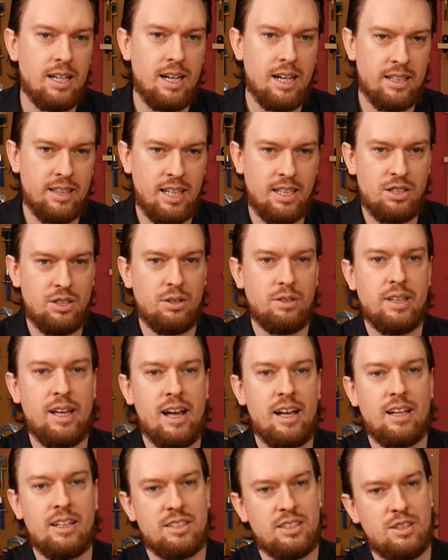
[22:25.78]
and they do
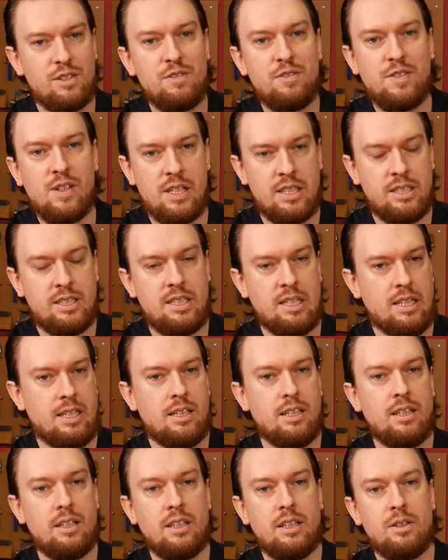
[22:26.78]
that as the first thing.
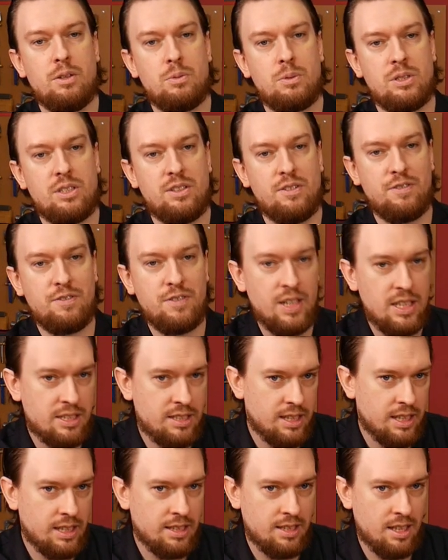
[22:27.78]
Was the
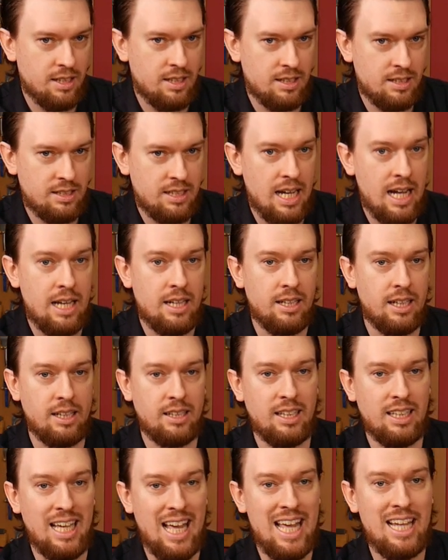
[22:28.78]
first thing is understanding
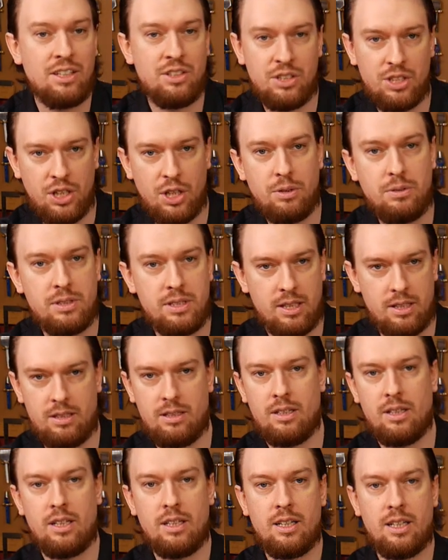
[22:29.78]
the end user
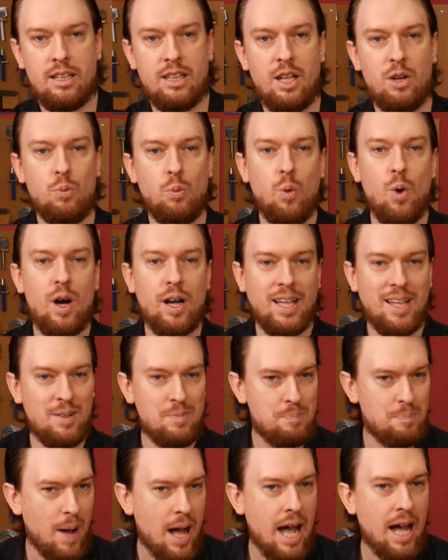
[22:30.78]
and then working
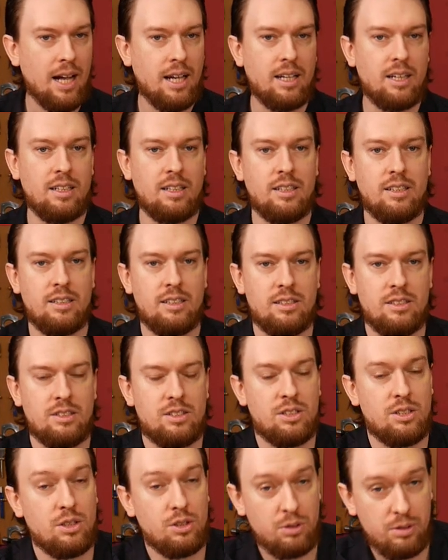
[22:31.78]
back
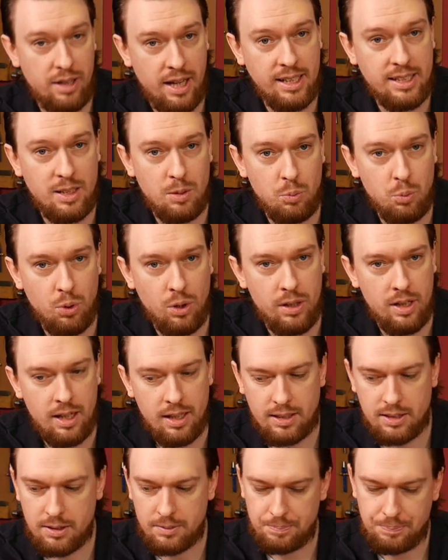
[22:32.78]
to creating
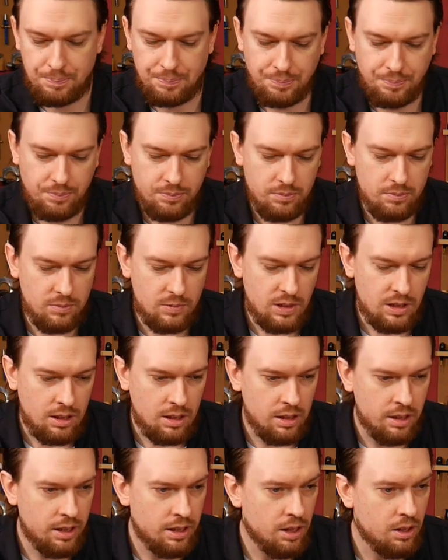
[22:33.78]
products.
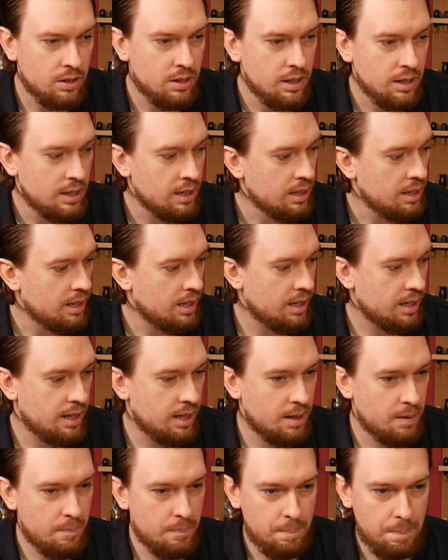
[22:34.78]
You know,
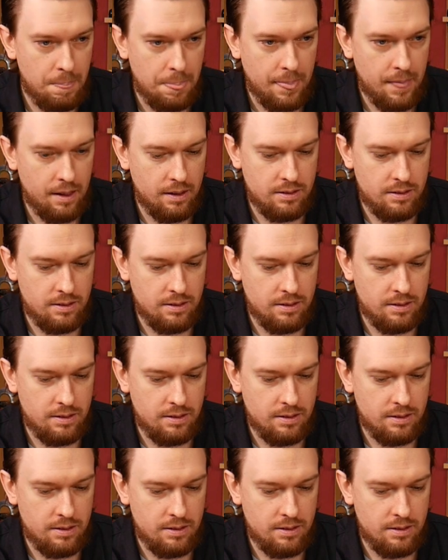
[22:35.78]
um,